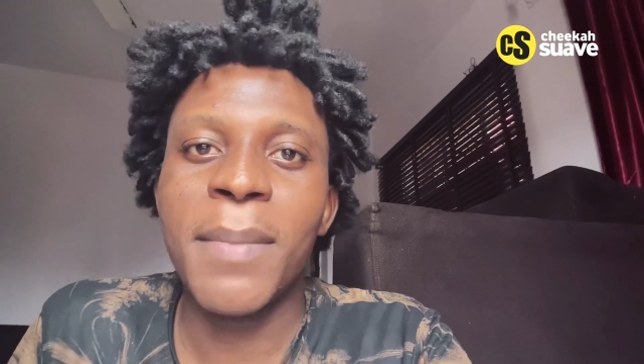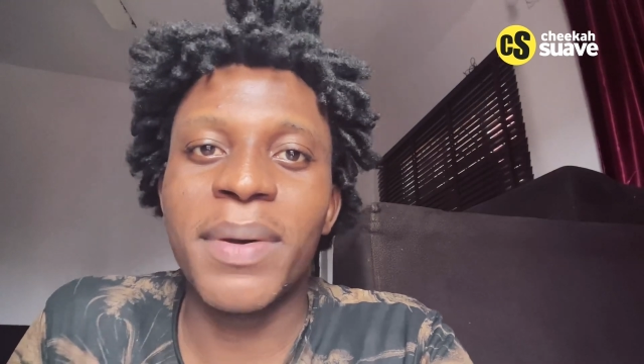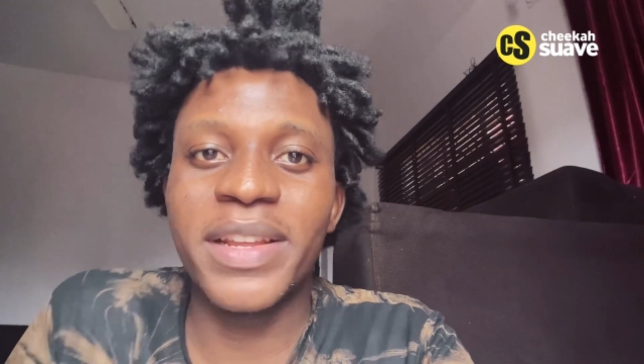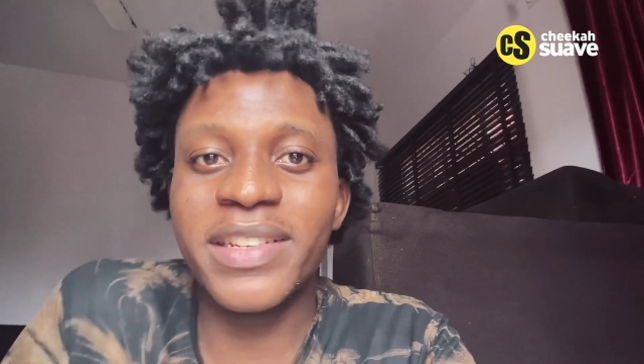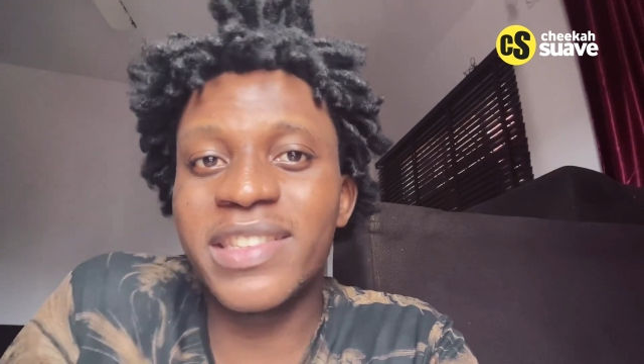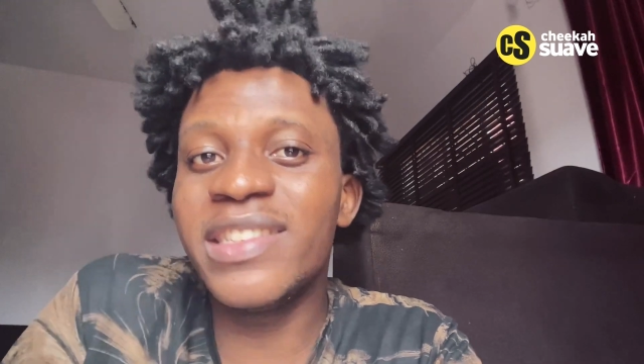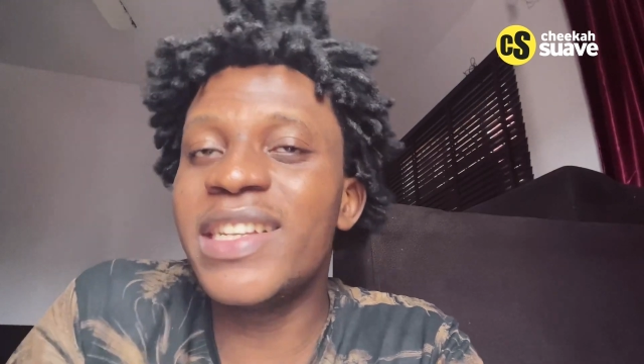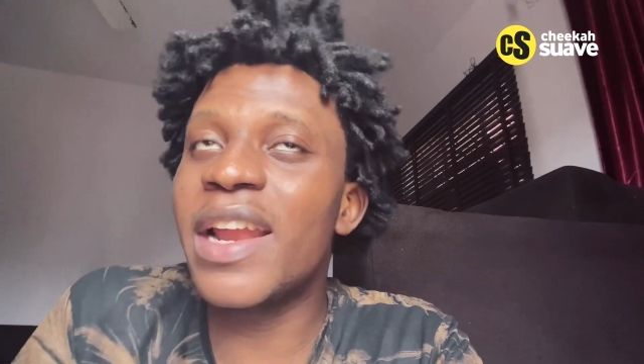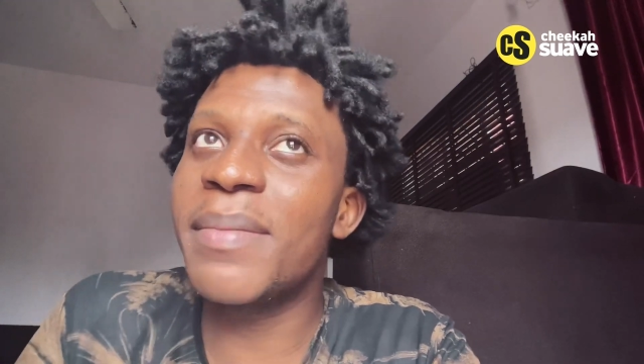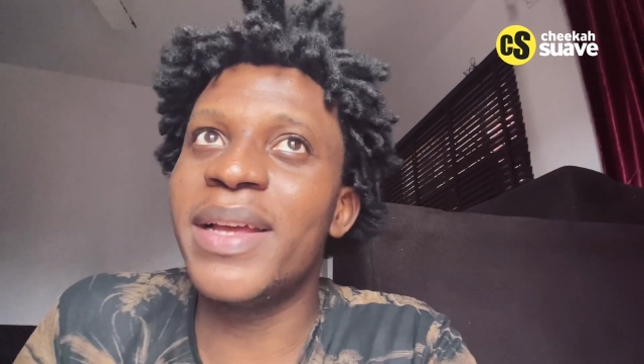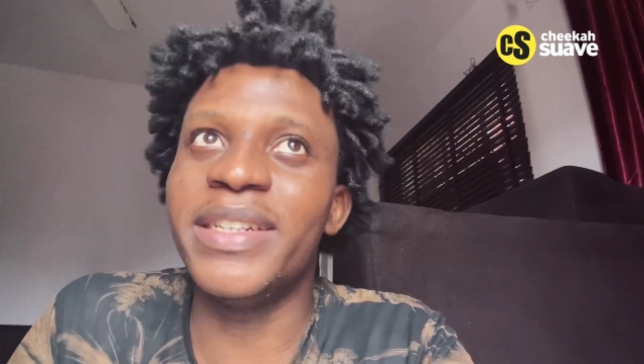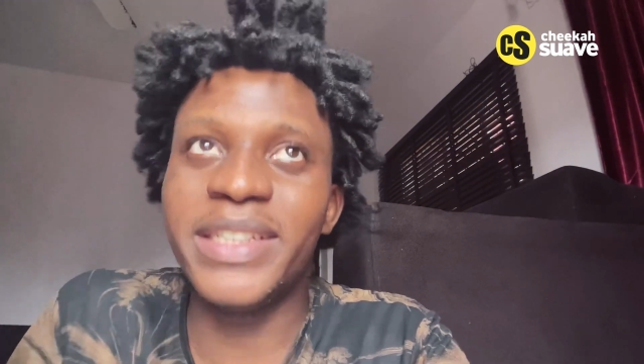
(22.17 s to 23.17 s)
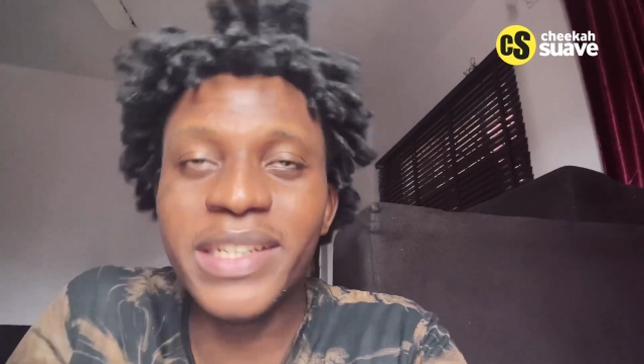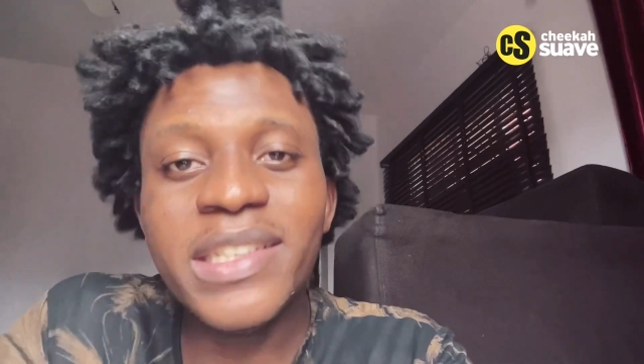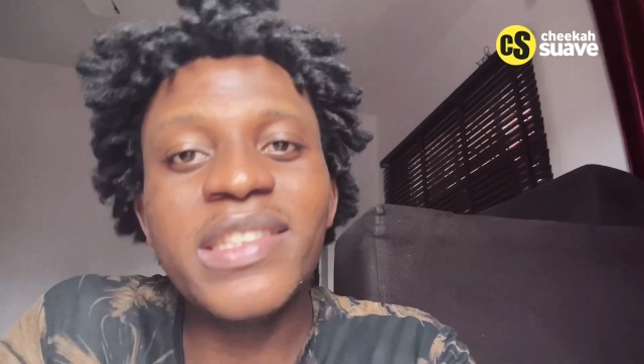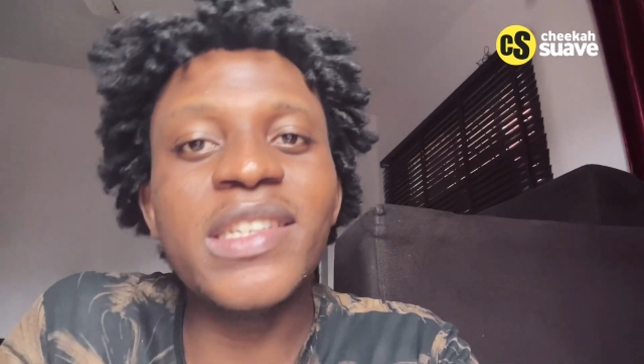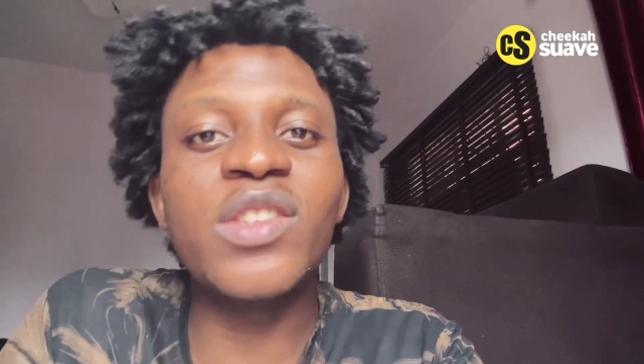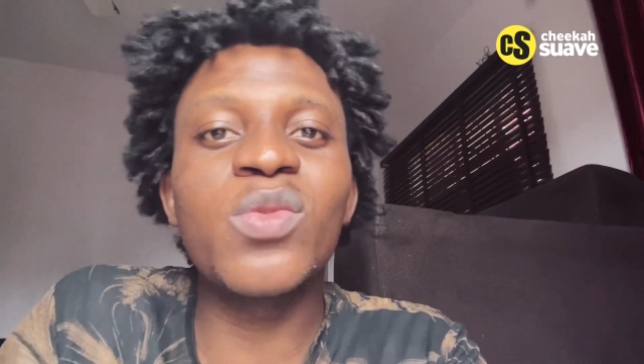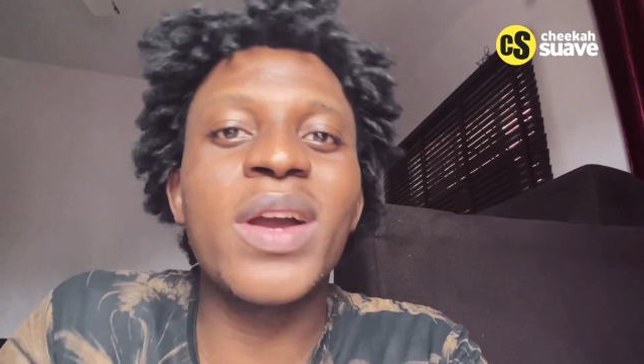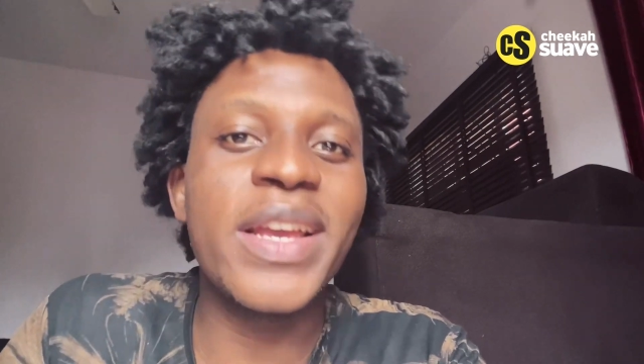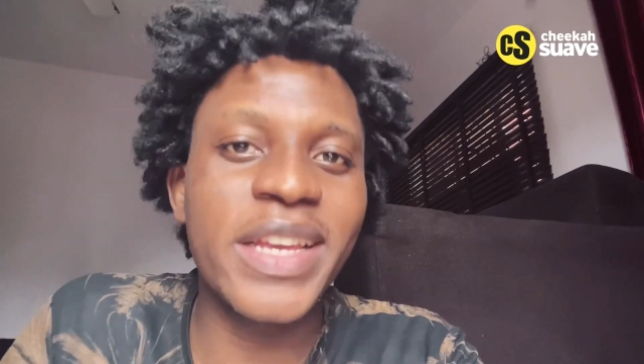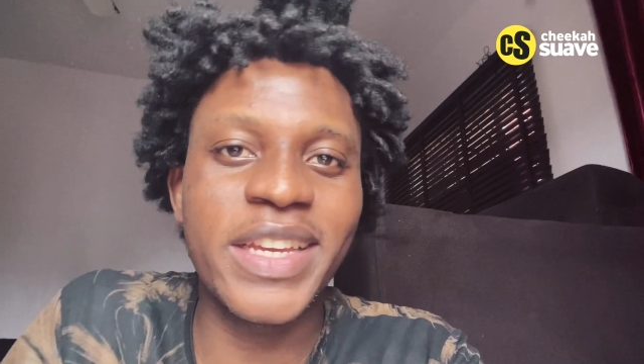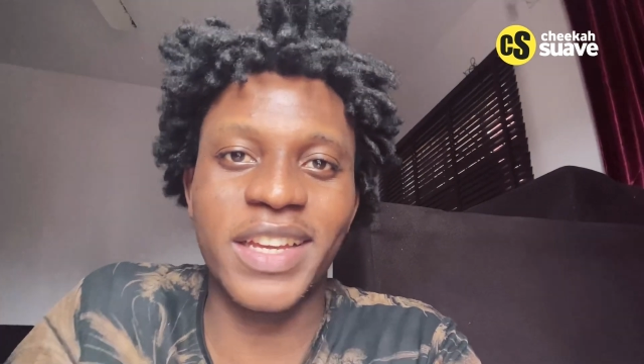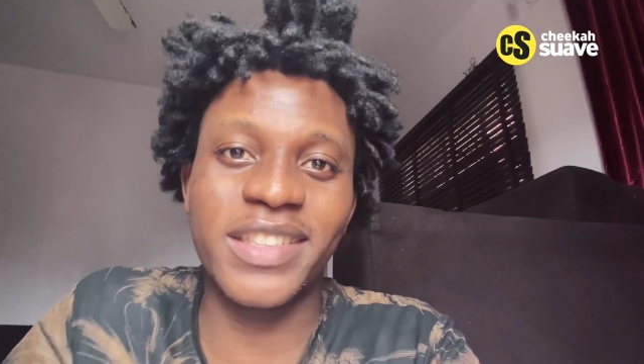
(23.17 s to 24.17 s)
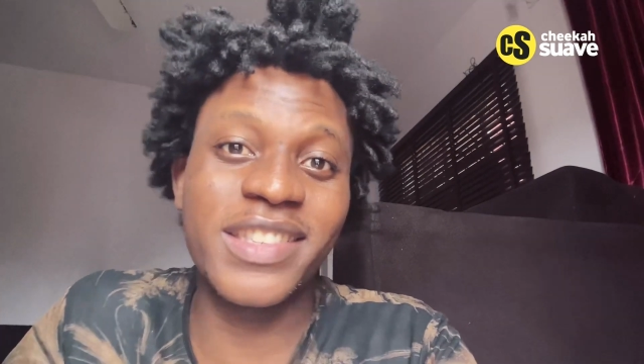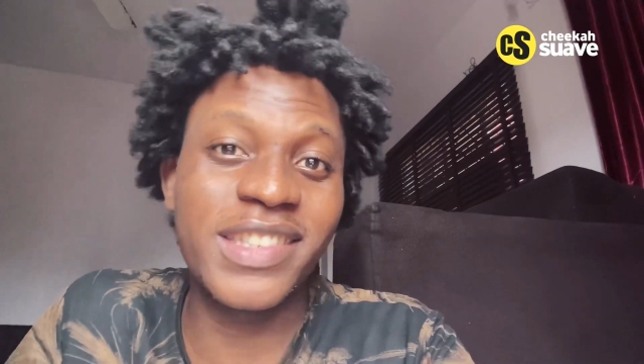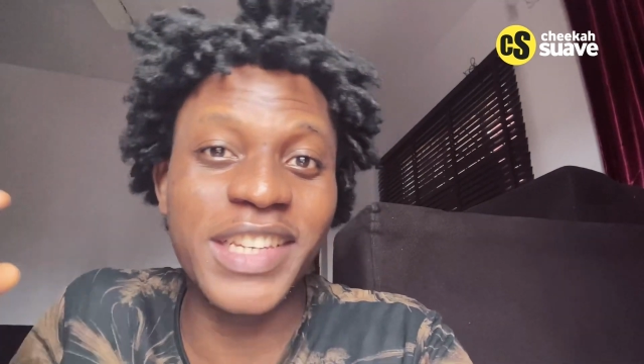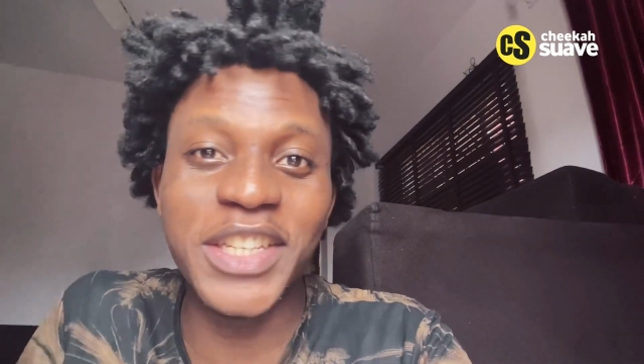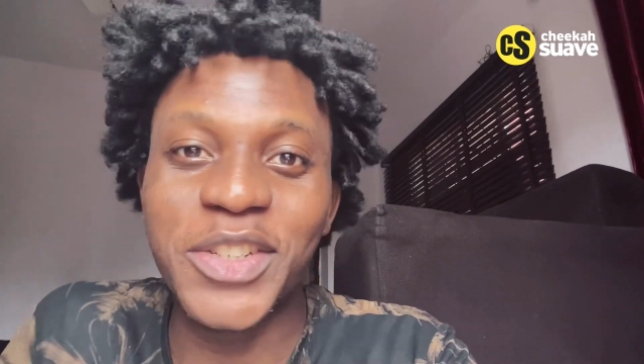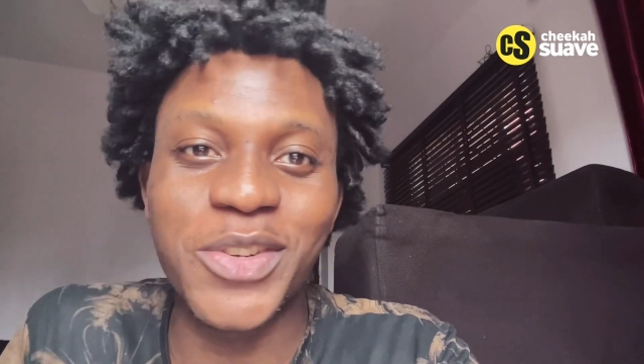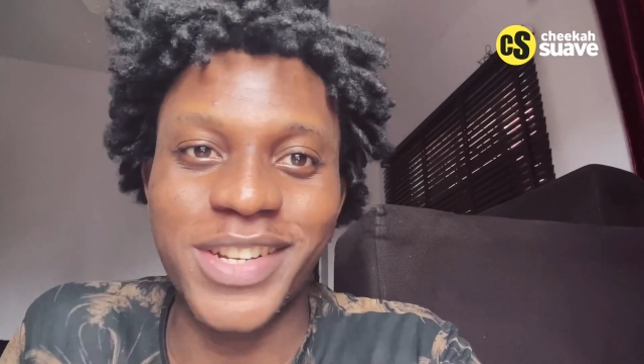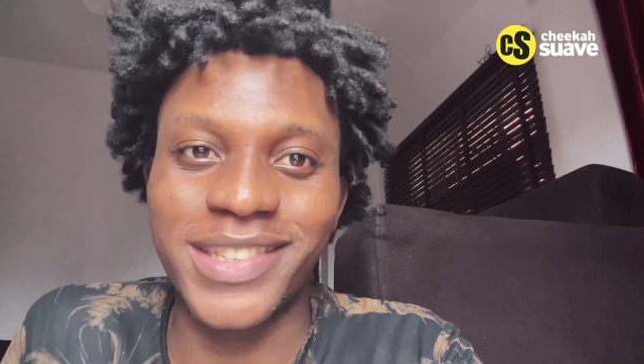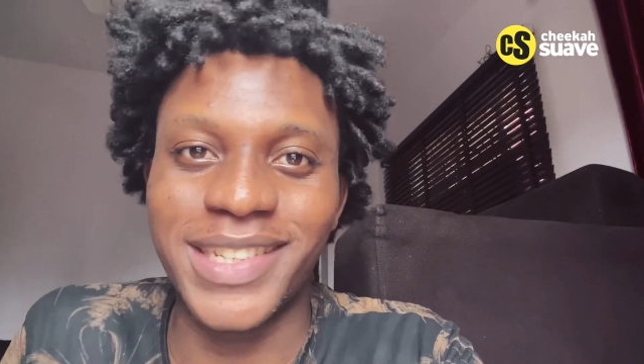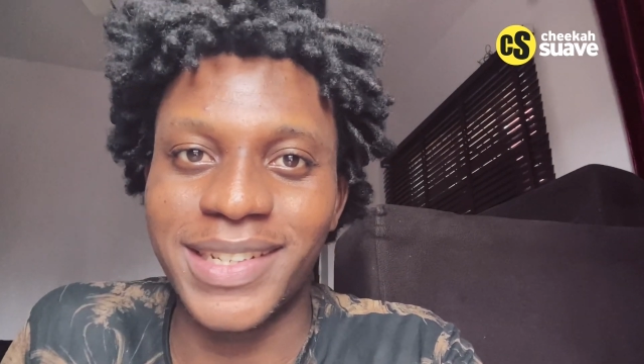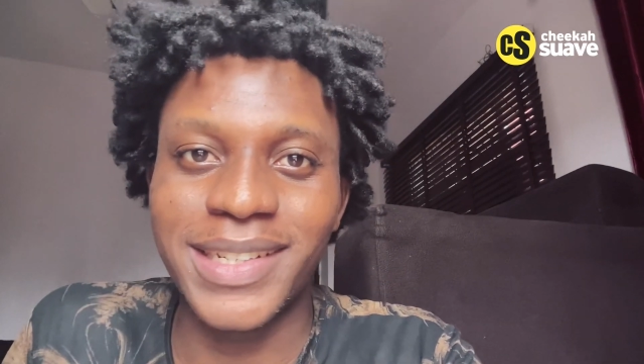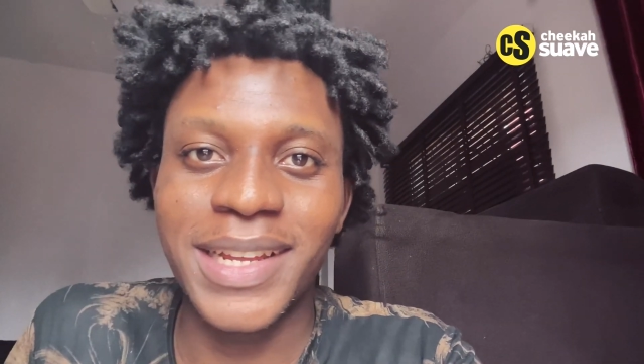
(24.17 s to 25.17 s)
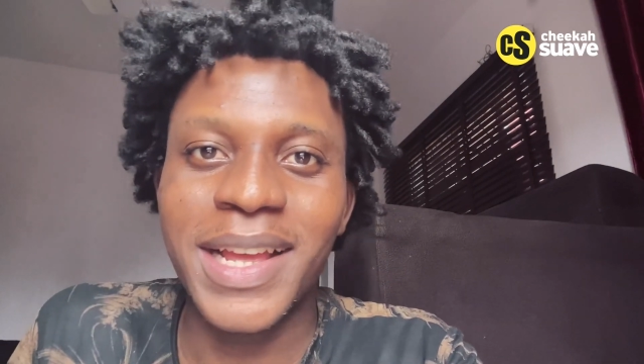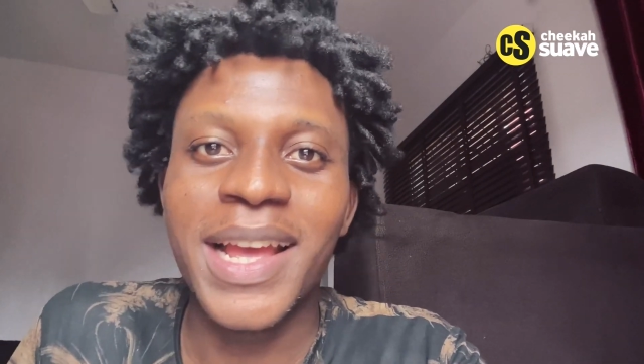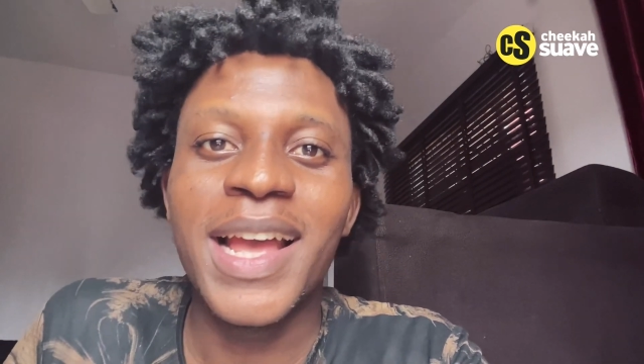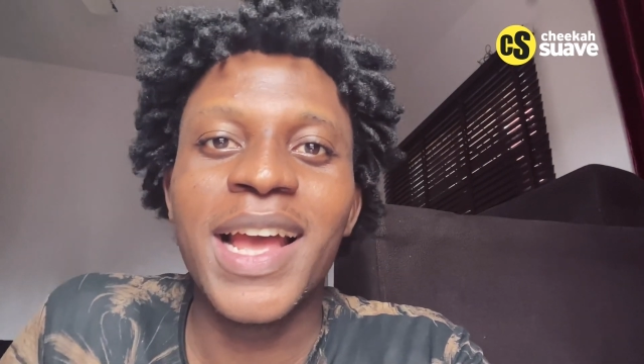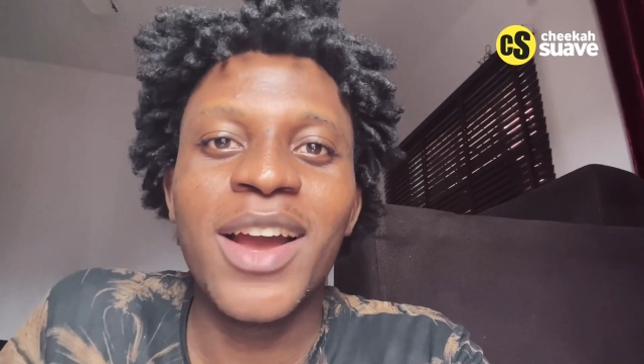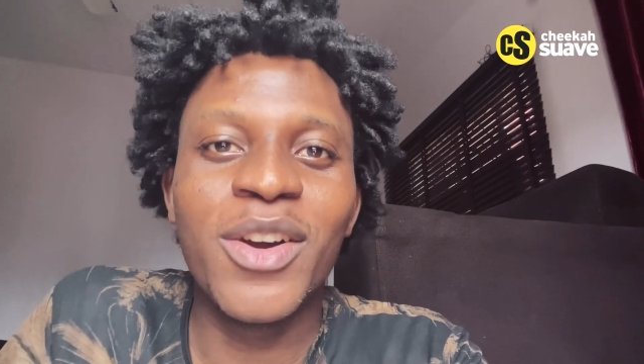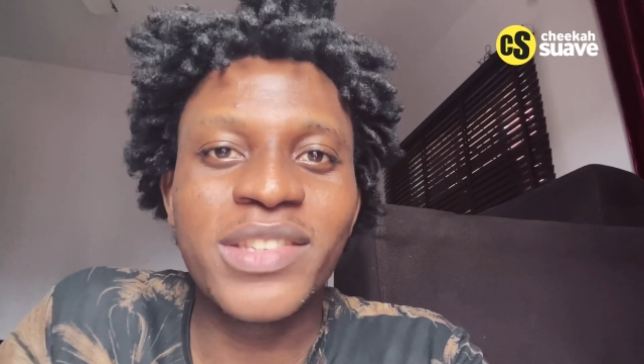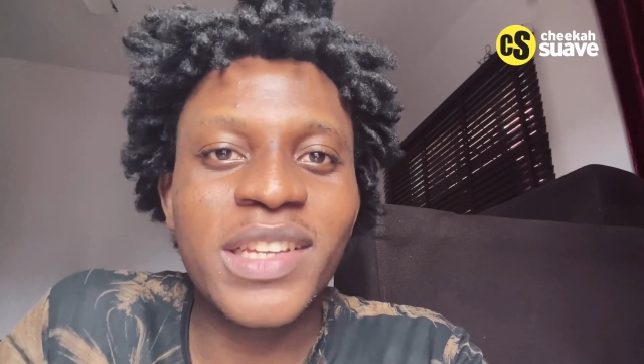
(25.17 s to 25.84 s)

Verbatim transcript: But ladies and gentlemen, this is where it gets interested. Jose